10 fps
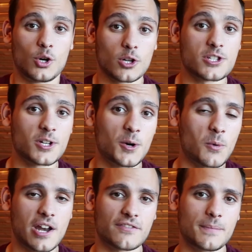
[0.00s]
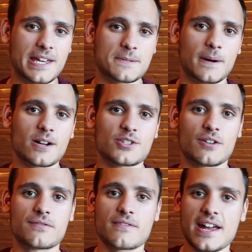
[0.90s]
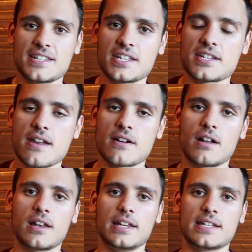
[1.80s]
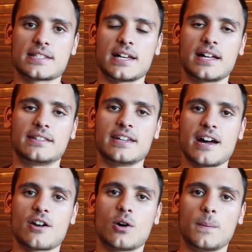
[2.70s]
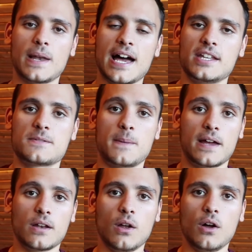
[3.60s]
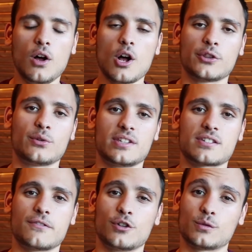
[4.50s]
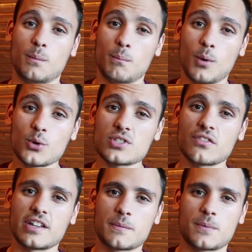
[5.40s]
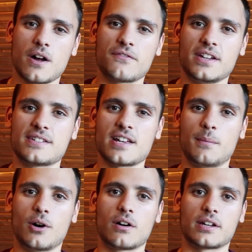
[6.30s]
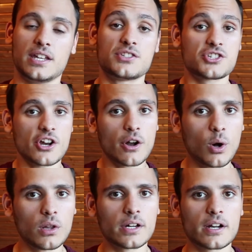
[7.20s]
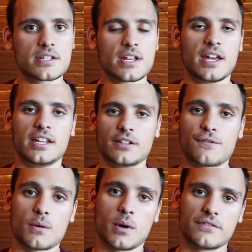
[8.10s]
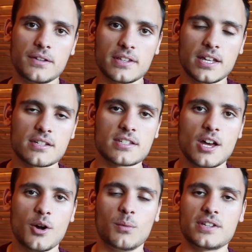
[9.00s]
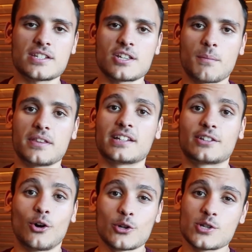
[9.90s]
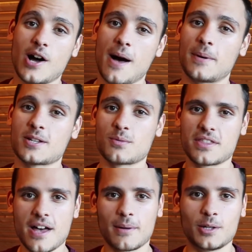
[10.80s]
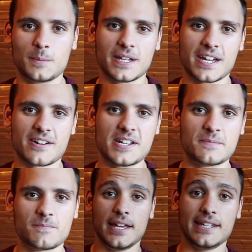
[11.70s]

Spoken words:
Also, one of the best parts of REITs in general is that they are obliged by law to distribute most of their profits among its shareholders in the form of dividends, which is something that also happens with WP Carey.